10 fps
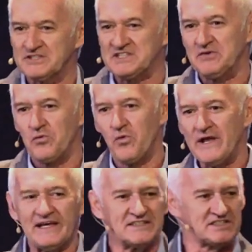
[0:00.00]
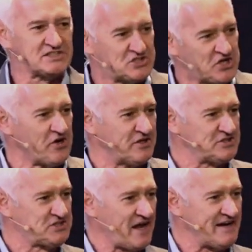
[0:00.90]
You see, we as a
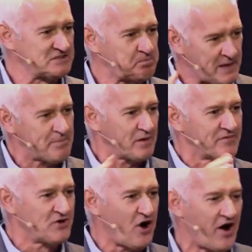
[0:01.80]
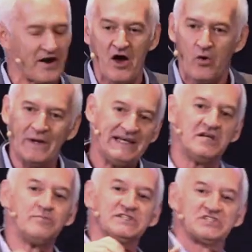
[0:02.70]
church and as people of God, we
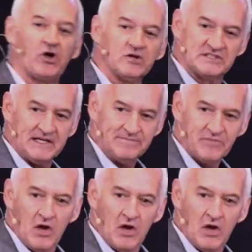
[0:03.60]
need to be salty.